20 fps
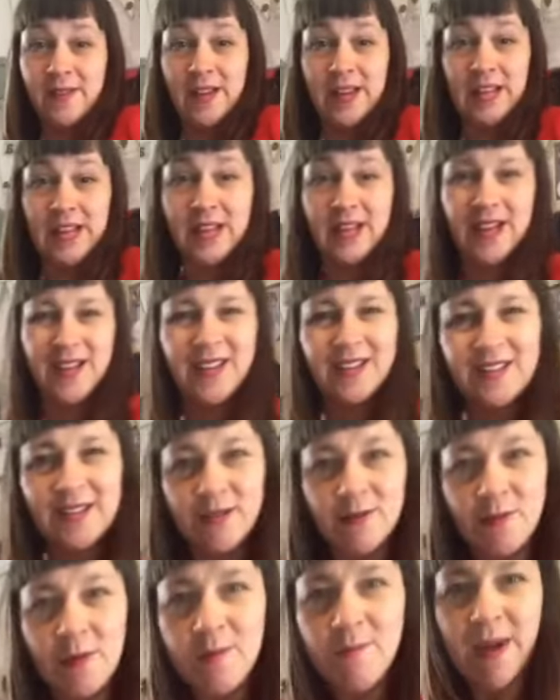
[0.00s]
here. I seem
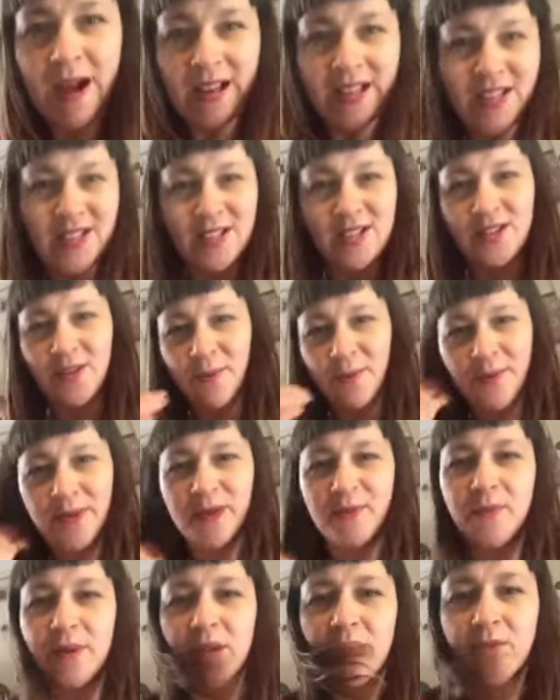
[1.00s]
to be matching
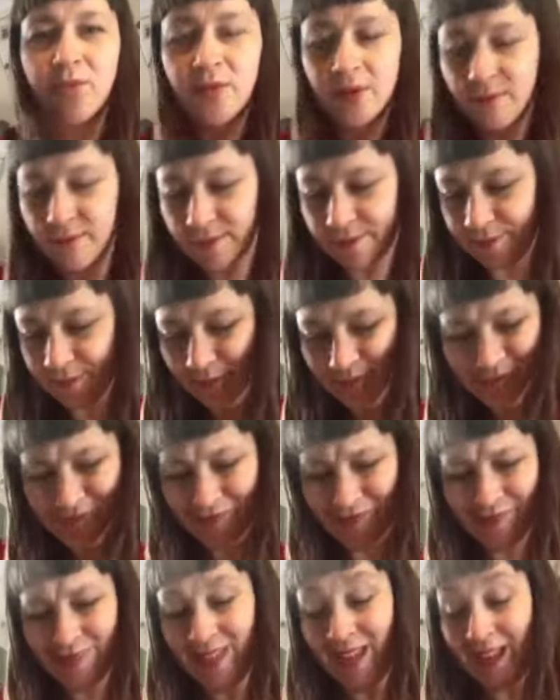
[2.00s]
something whenever I'm...
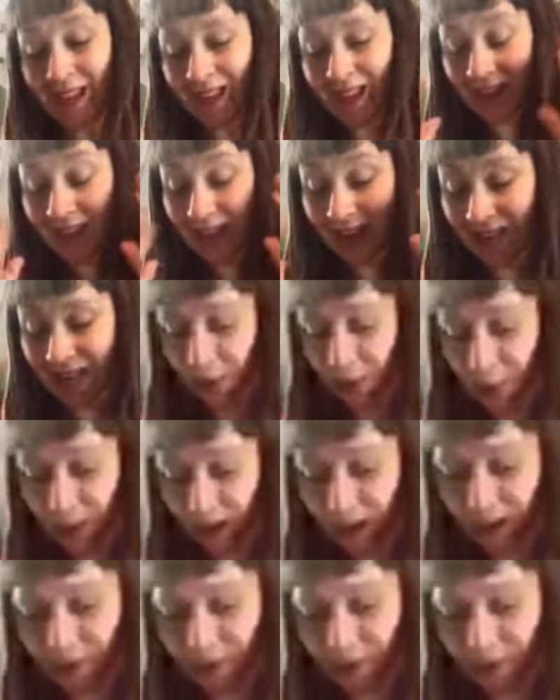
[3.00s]
Anyway,